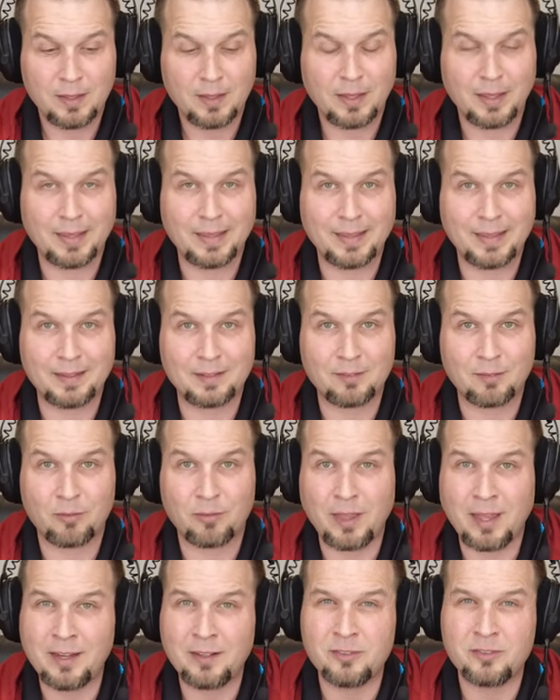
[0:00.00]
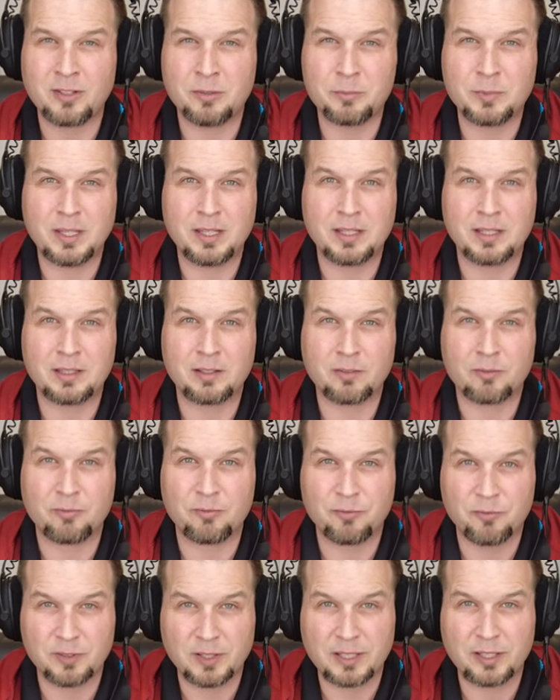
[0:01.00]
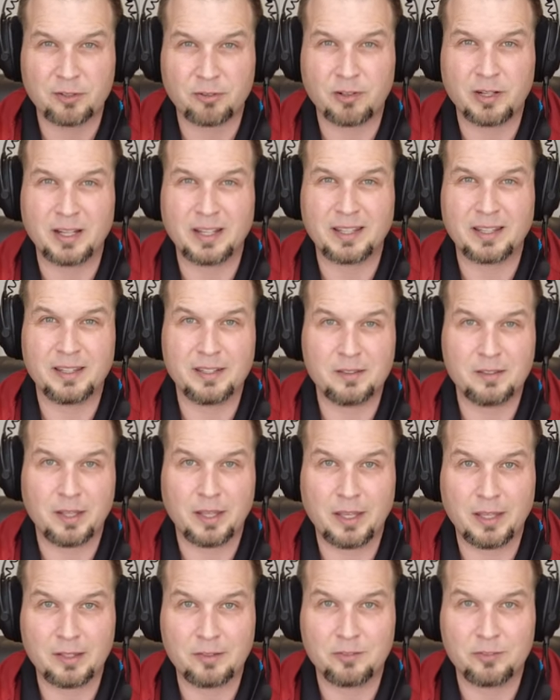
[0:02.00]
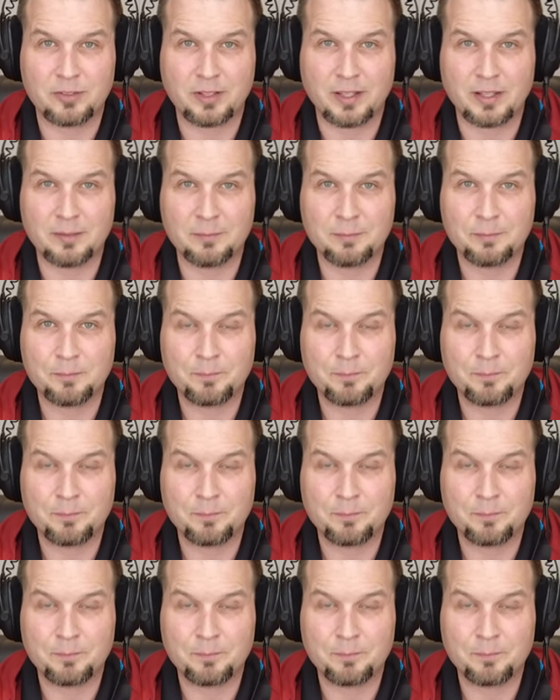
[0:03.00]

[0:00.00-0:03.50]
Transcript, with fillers: And that is I'm getting flickering in the headset.